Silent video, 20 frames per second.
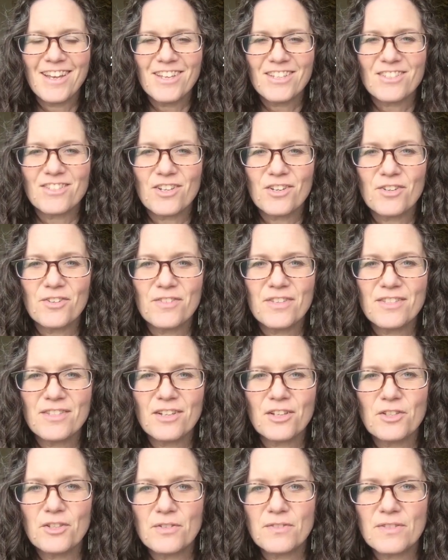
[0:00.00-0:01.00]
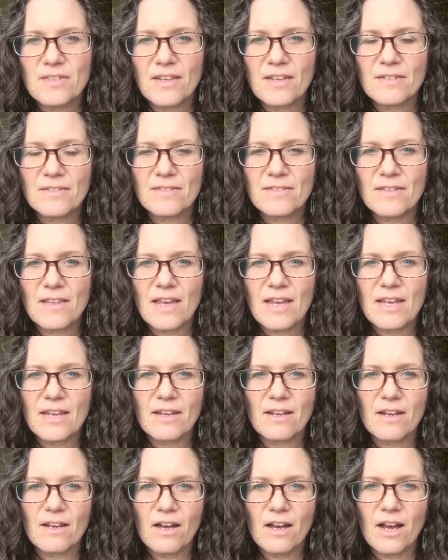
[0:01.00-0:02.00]
So this includes things
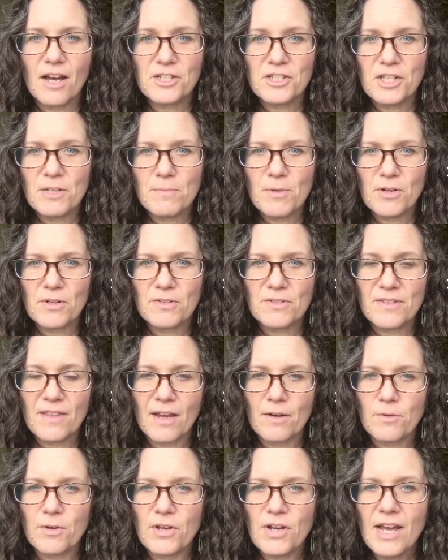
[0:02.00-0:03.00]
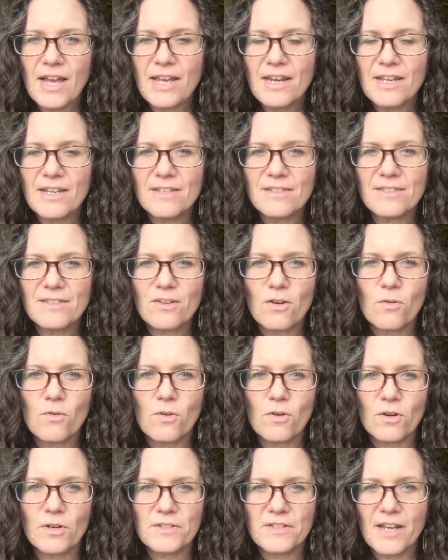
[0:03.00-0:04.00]
like Hashimoto's thyroiditis
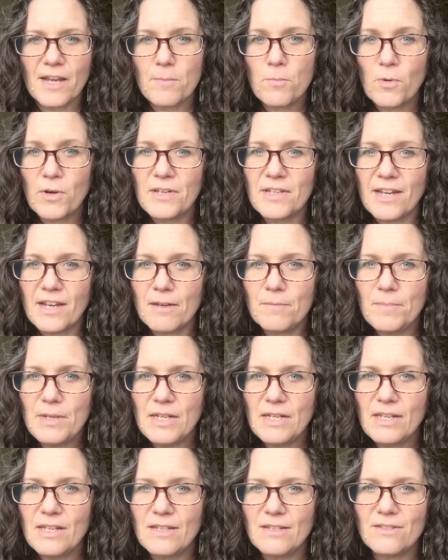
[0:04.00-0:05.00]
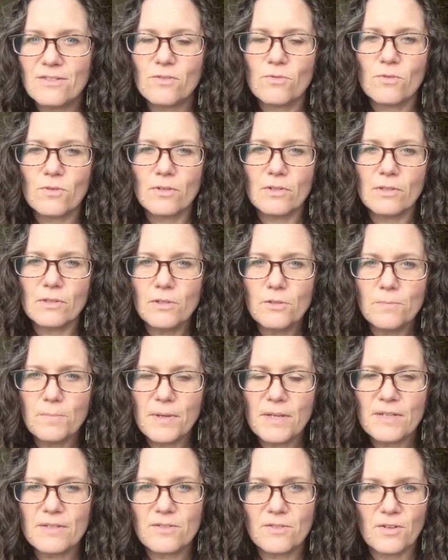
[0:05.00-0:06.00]
or type 1 diabetes or
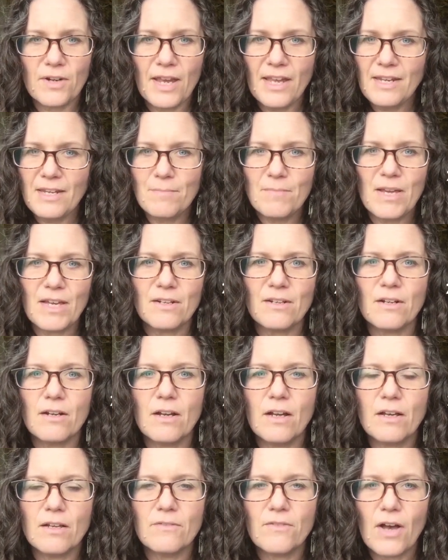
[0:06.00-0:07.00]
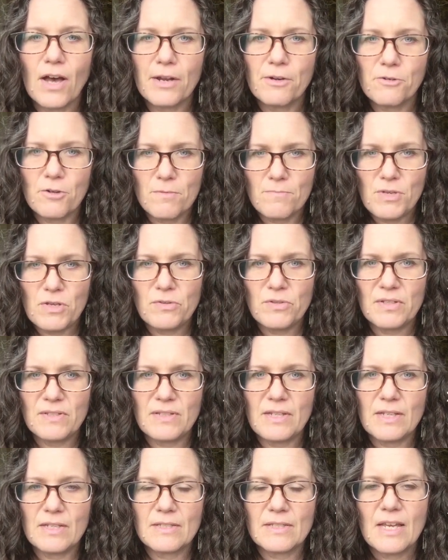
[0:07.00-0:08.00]
lupus or any manner of autoimmune
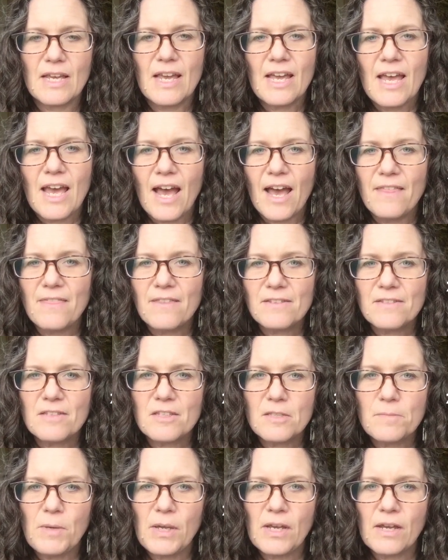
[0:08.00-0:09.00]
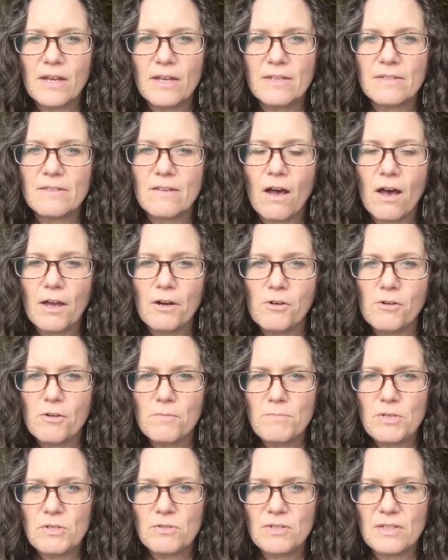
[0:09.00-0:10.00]
disease. And this is because
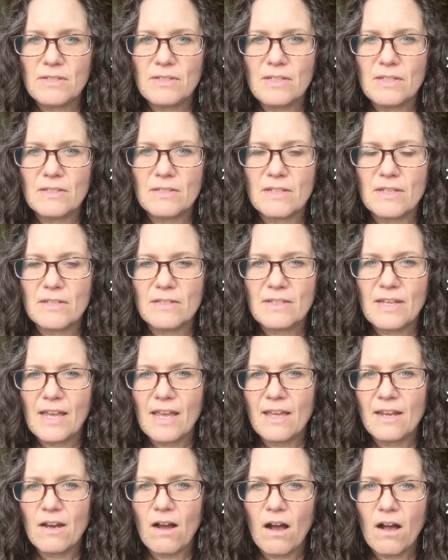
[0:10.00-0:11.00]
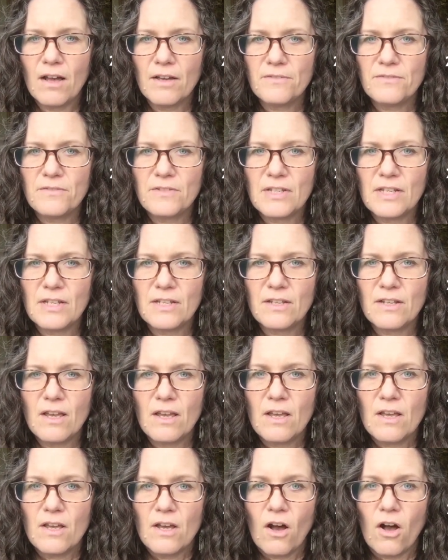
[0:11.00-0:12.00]
autoimmune diseases can often
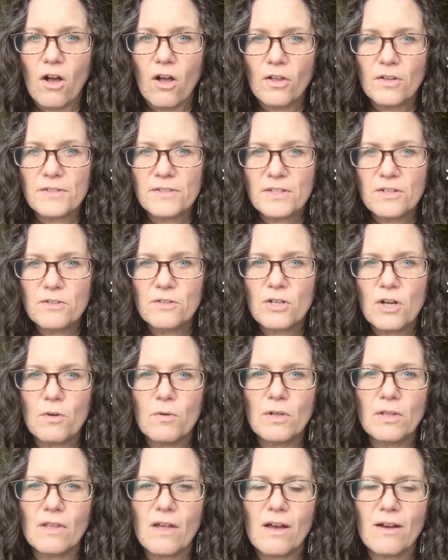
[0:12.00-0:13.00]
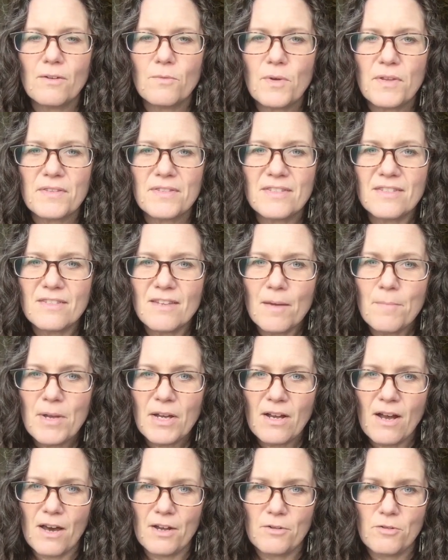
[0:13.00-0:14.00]
also go along with
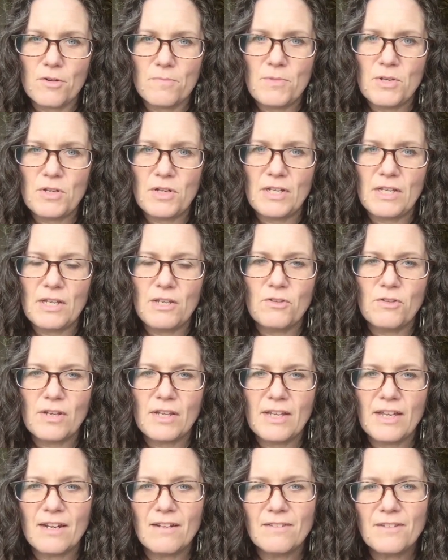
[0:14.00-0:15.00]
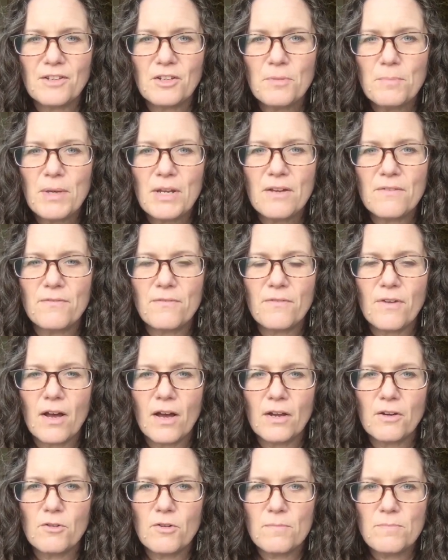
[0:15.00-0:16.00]
stomach autoimmunity. You can get a little bit of
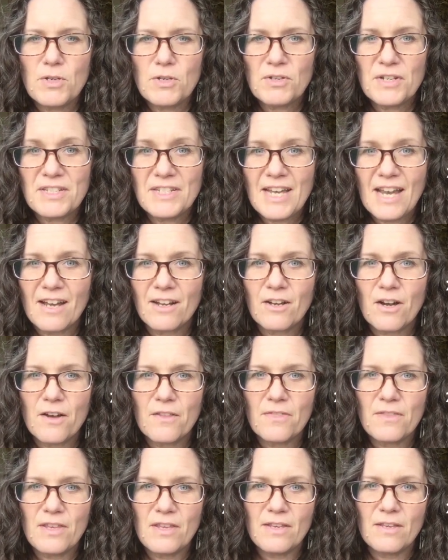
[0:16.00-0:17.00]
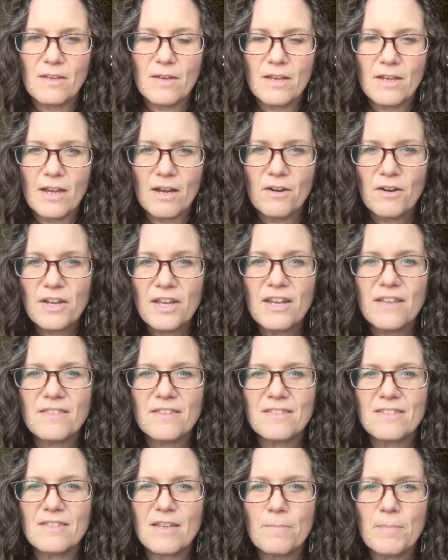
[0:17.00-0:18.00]
autoimmune attack on the area in the
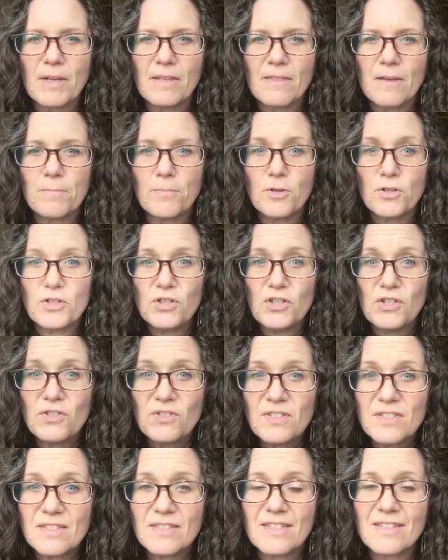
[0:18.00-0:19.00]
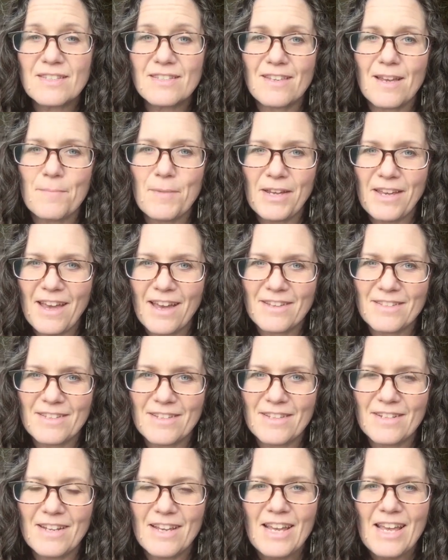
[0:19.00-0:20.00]
stomach that produces the stomach
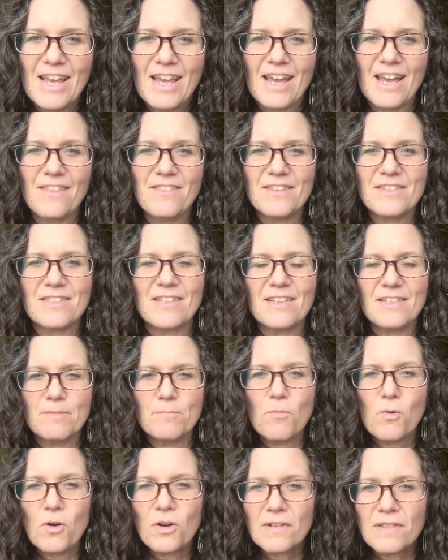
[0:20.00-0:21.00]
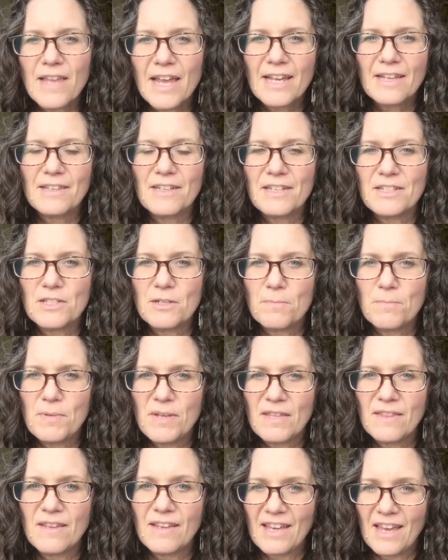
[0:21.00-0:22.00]
acid. And this is more likely to
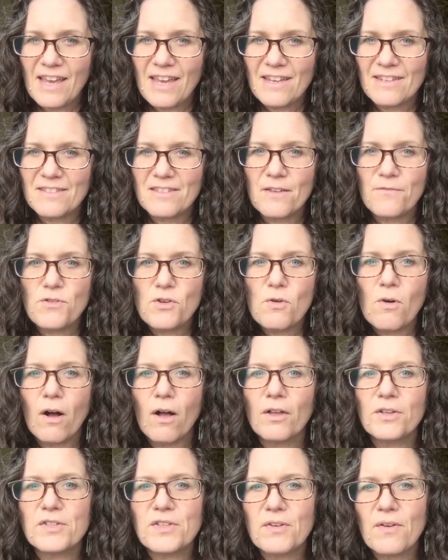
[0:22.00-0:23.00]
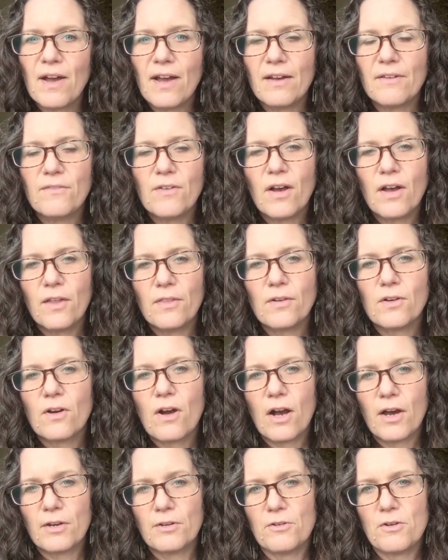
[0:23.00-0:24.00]
be the case if you also have other
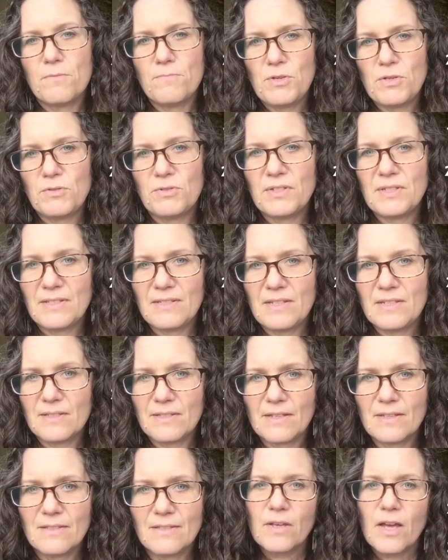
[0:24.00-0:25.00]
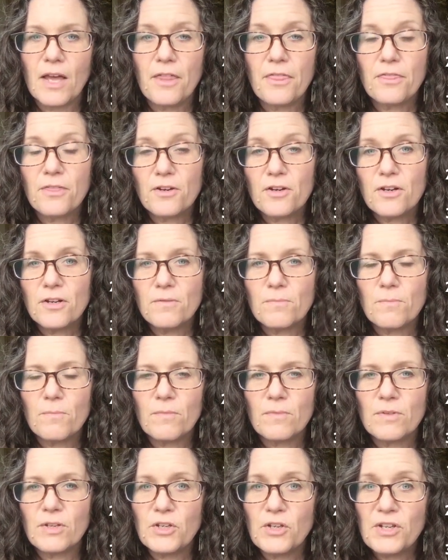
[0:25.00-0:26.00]
autoimmune diseases. A third
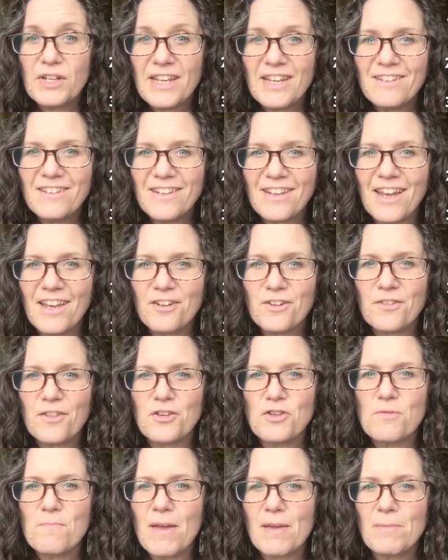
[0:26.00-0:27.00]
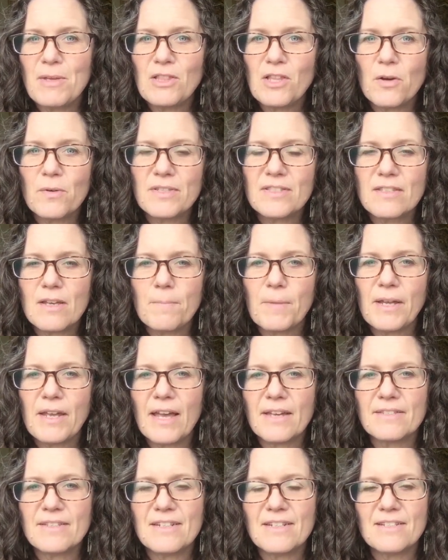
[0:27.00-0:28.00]
good indicator that you may be low in stomach
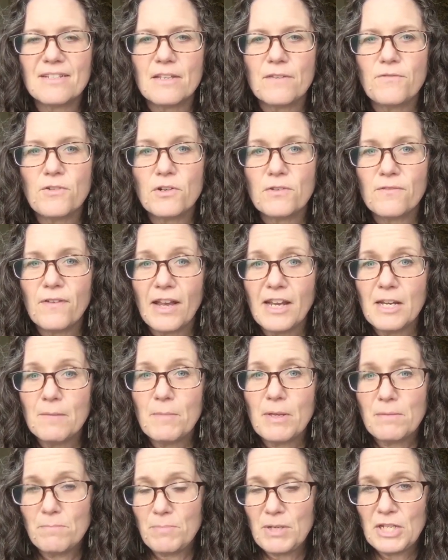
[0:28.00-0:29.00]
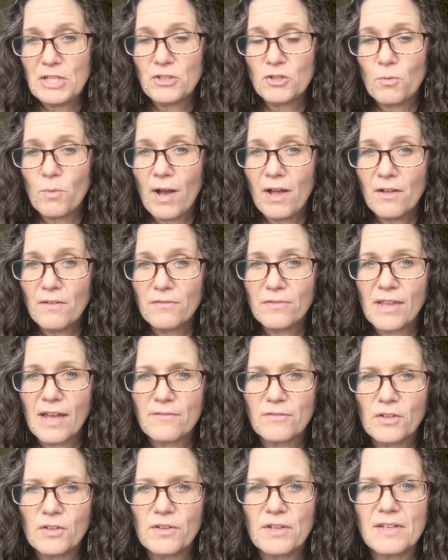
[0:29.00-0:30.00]
acid is if your vitamin B12
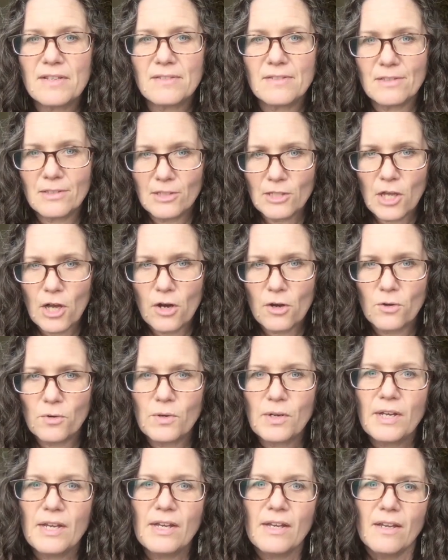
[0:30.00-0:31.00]
level is low.